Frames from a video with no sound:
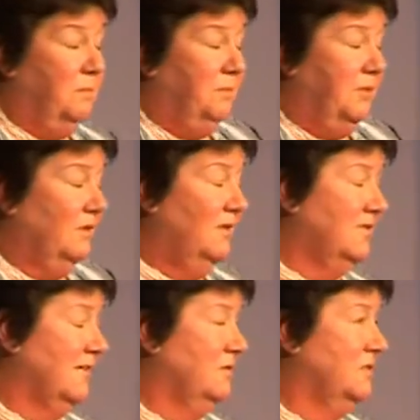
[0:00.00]
purely
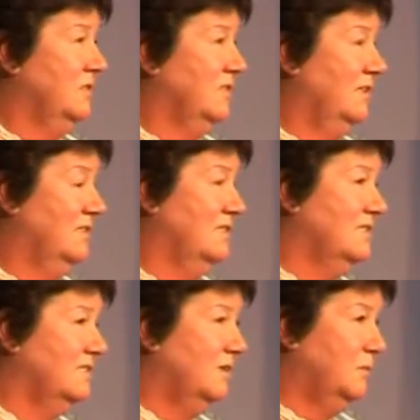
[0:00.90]
down to the
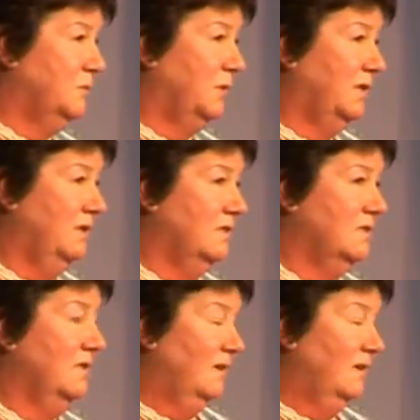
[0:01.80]
disturbed wind